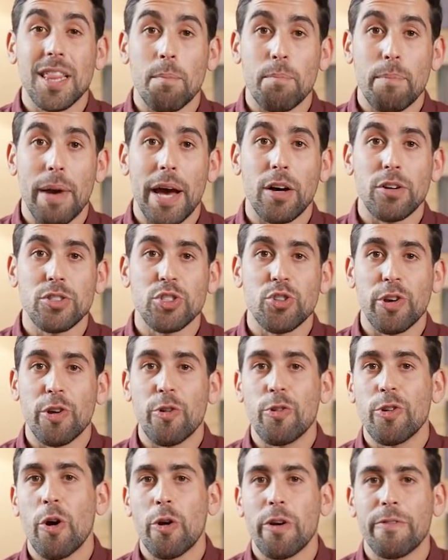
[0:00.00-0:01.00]
the bell so you're
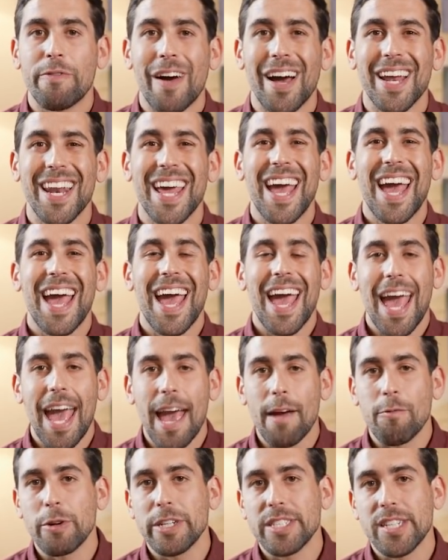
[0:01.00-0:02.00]
notified
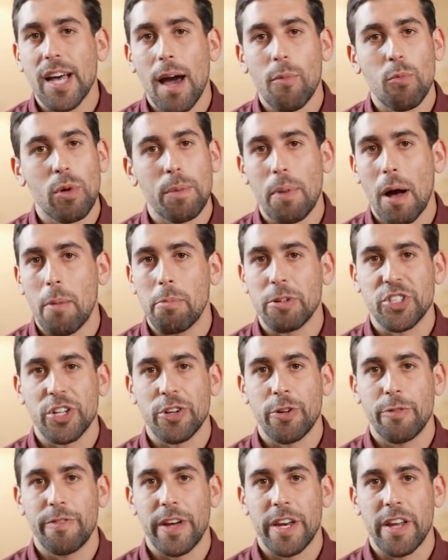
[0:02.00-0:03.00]
every time we publish a
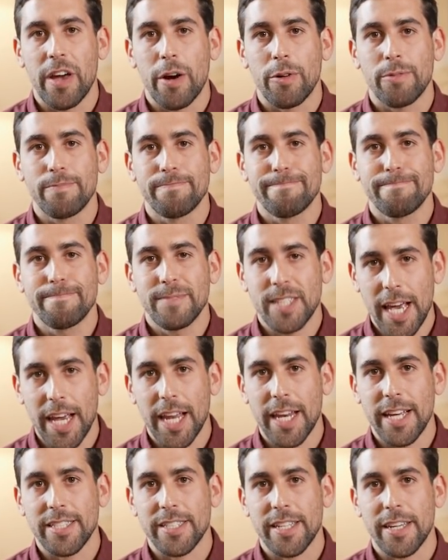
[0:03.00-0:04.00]
new video. Take
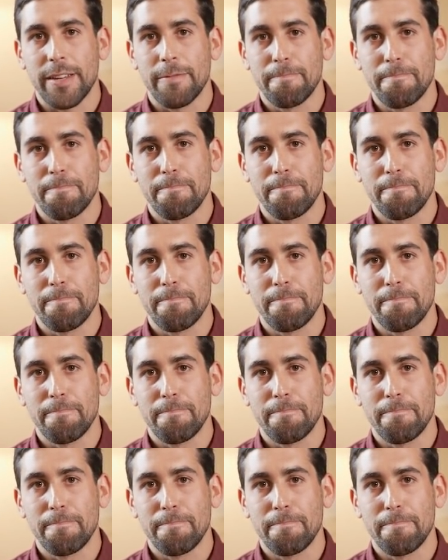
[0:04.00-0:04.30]
it easy.